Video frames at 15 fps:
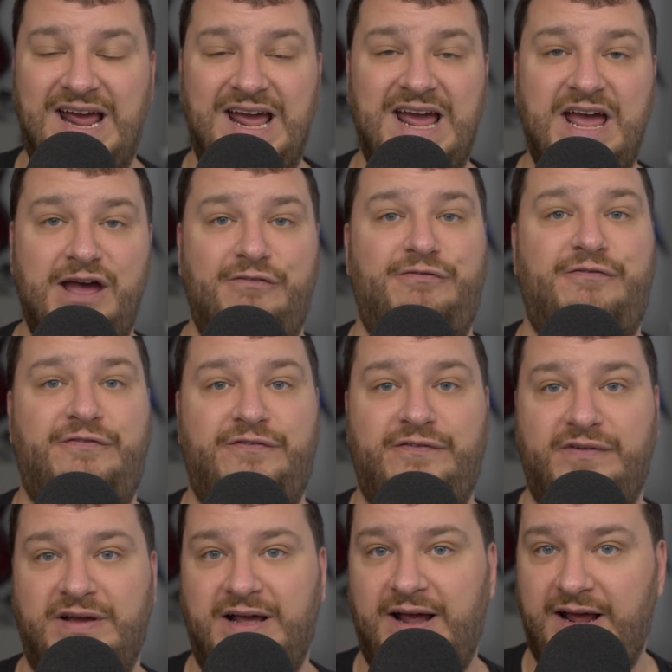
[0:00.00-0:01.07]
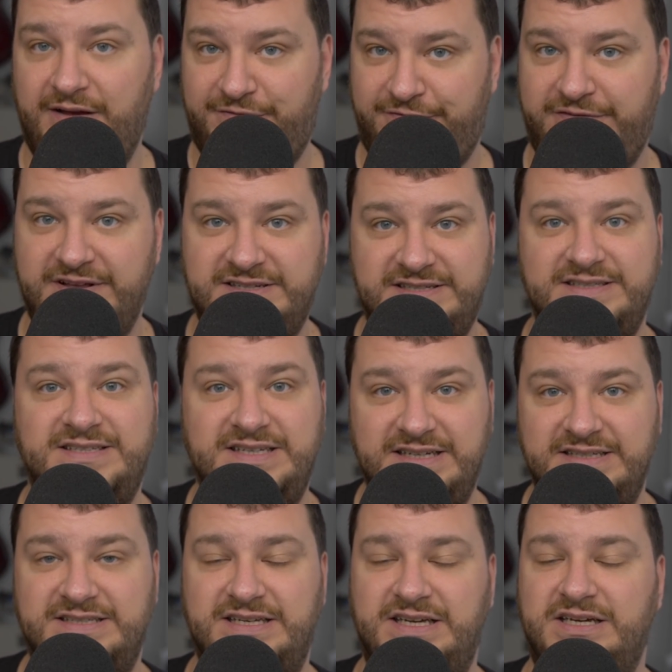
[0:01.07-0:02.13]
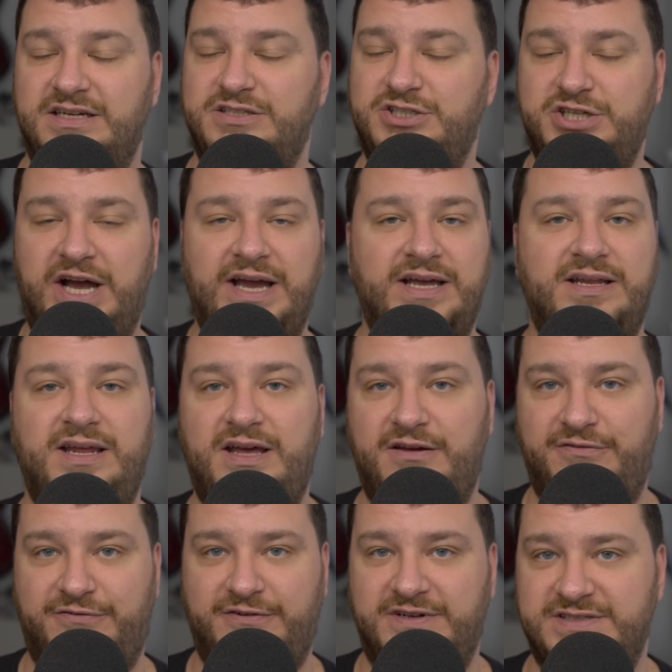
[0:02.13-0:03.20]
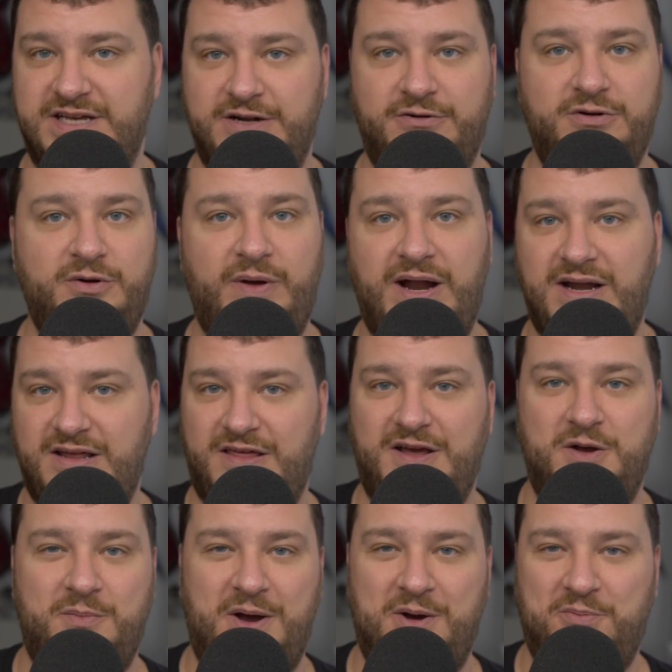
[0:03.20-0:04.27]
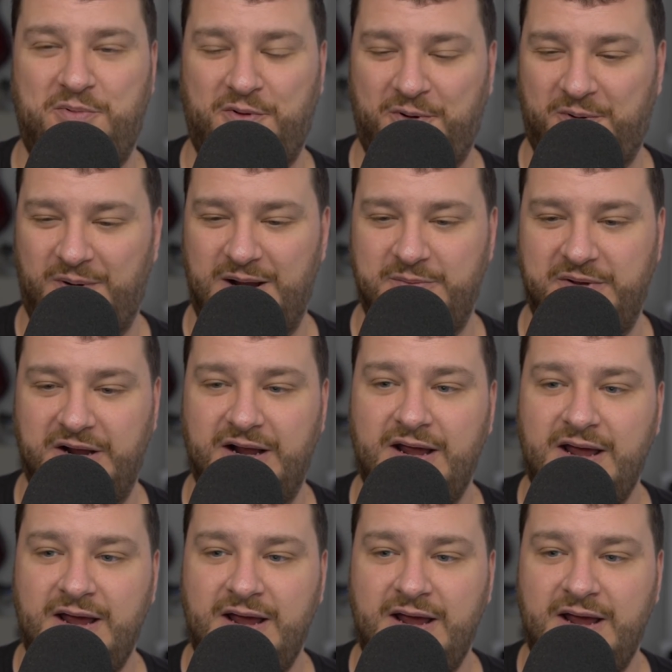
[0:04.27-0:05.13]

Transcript: if this is easy, giant if, because I don't know anything about programming,